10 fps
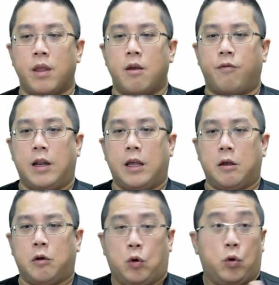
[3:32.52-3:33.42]

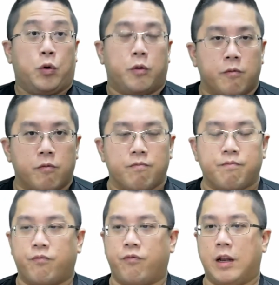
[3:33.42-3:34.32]
feeling good,
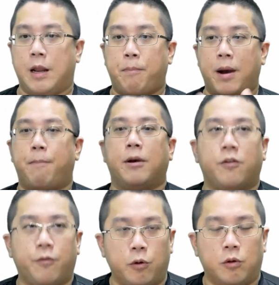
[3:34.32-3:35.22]
feeling
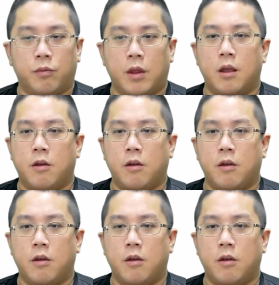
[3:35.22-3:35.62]
purposeful,